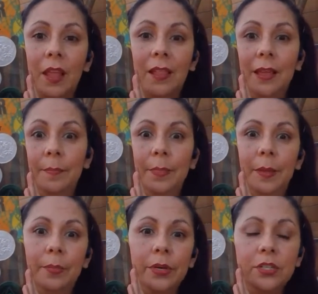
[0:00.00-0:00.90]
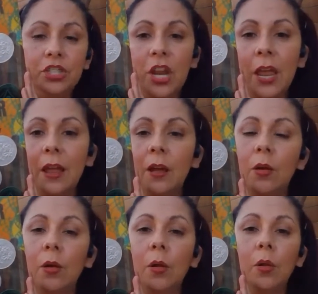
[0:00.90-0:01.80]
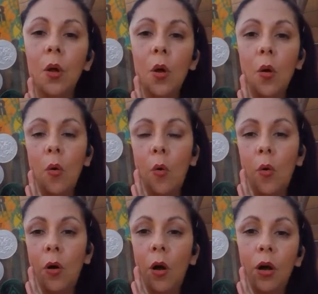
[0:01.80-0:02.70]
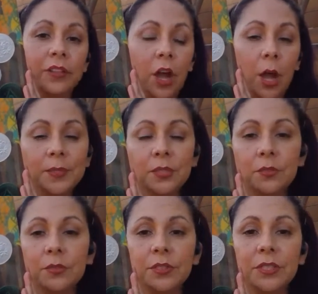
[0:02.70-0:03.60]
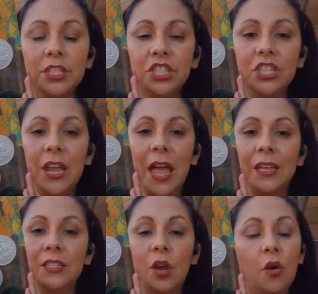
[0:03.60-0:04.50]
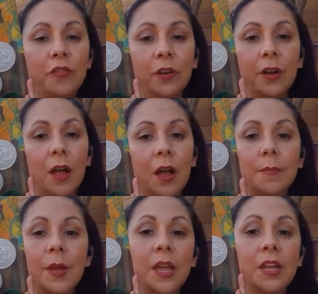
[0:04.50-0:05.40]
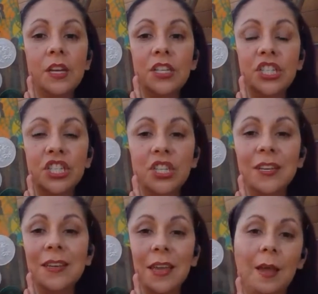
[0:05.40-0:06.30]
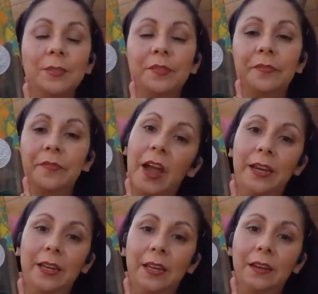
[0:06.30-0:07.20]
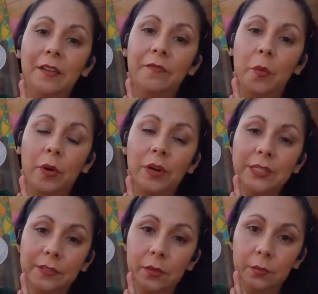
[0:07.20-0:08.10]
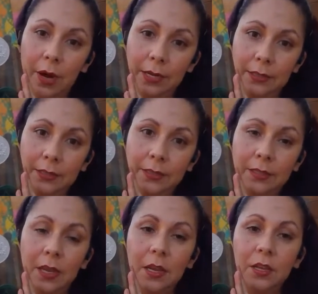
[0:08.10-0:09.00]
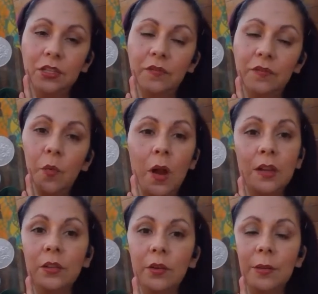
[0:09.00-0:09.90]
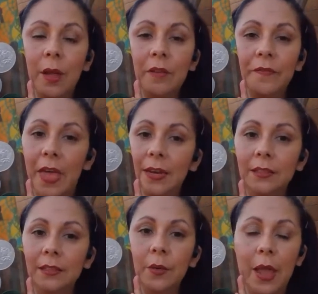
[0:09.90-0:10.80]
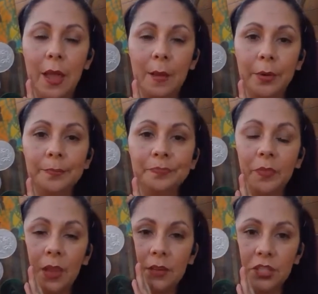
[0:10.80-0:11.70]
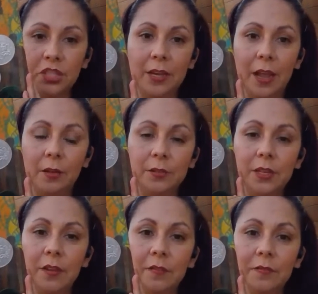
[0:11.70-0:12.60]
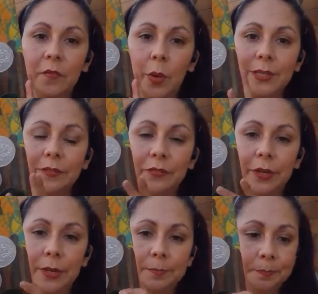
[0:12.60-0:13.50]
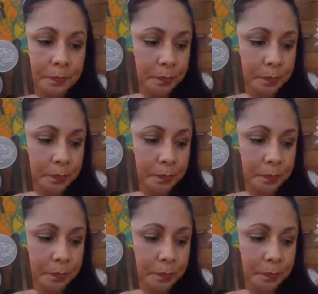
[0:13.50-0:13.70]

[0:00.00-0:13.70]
like being put in jail or all the obstacles that she had to overcome, she kept fighting for civil rights. So if you want to learn about Fannie Lou Hamer, check out Voice of Freedom.